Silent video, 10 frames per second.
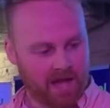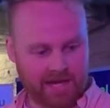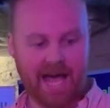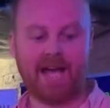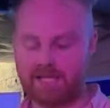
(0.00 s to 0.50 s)
a
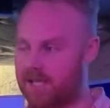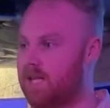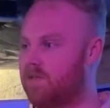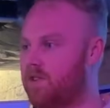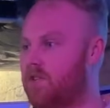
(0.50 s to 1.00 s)

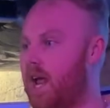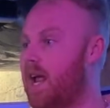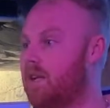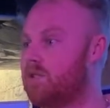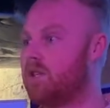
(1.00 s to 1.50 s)
catalyst for
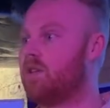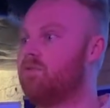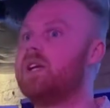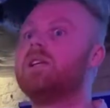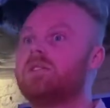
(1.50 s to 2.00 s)
change and the
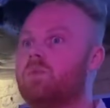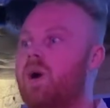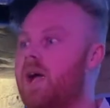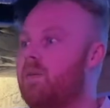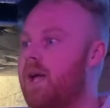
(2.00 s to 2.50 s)
reason
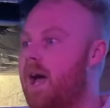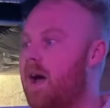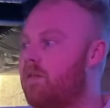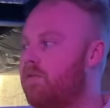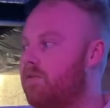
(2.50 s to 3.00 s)
why we
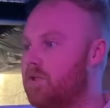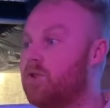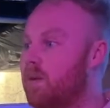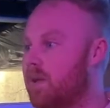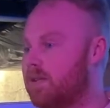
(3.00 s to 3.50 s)
have
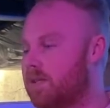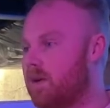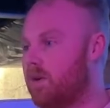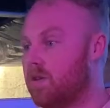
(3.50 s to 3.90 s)
treatments,